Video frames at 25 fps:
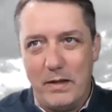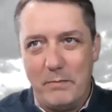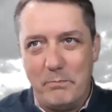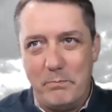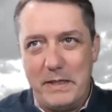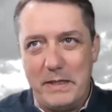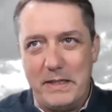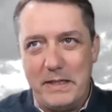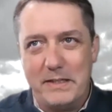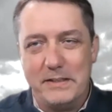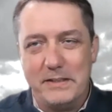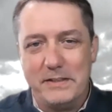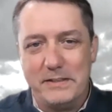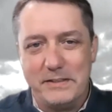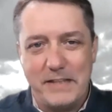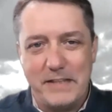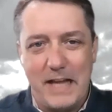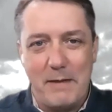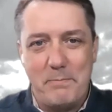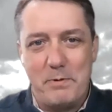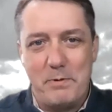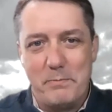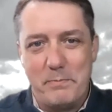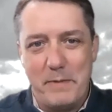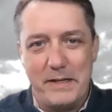being a
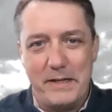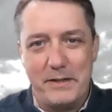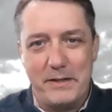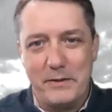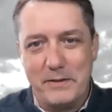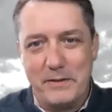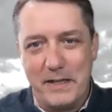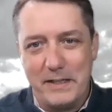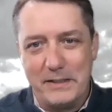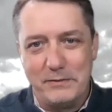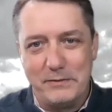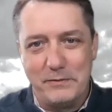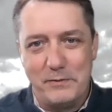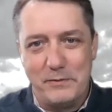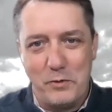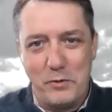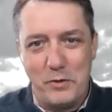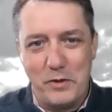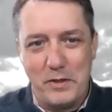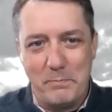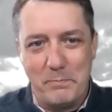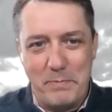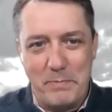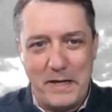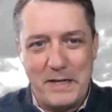disciple maker, that's for
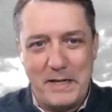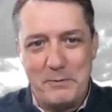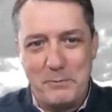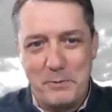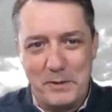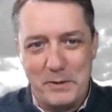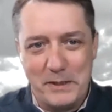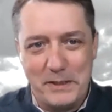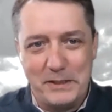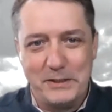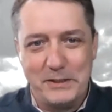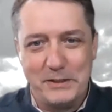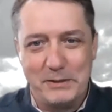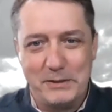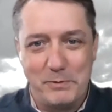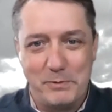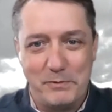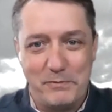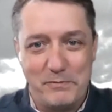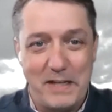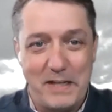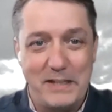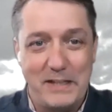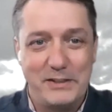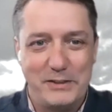the paid religious
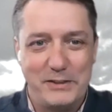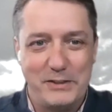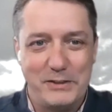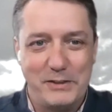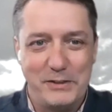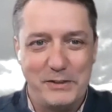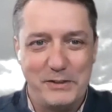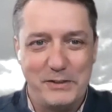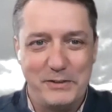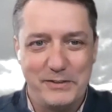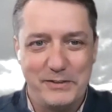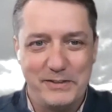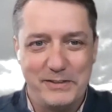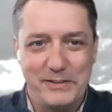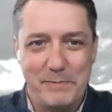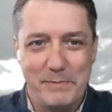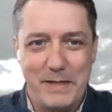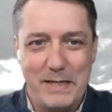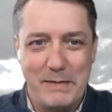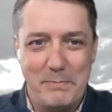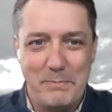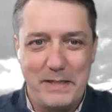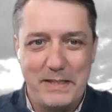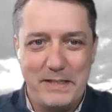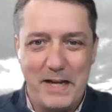professionals,
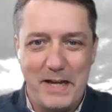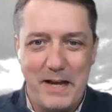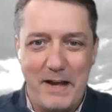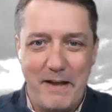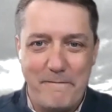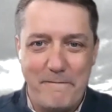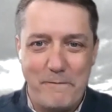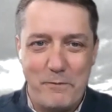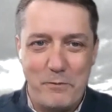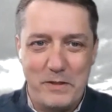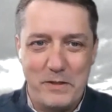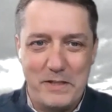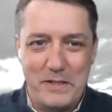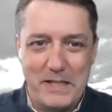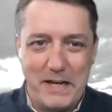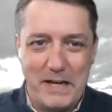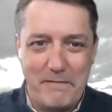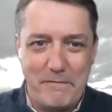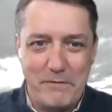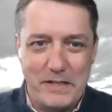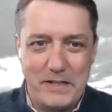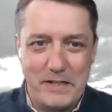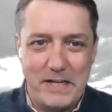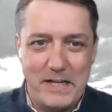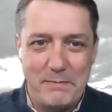maybe not for the
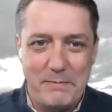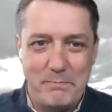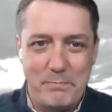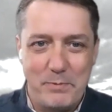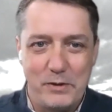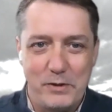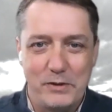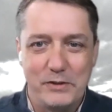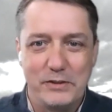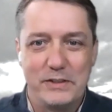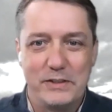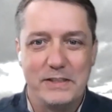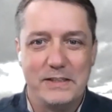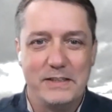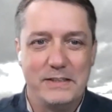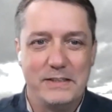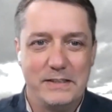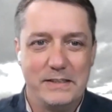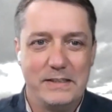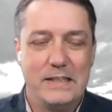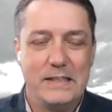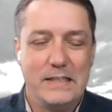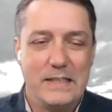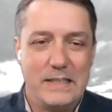everyday person.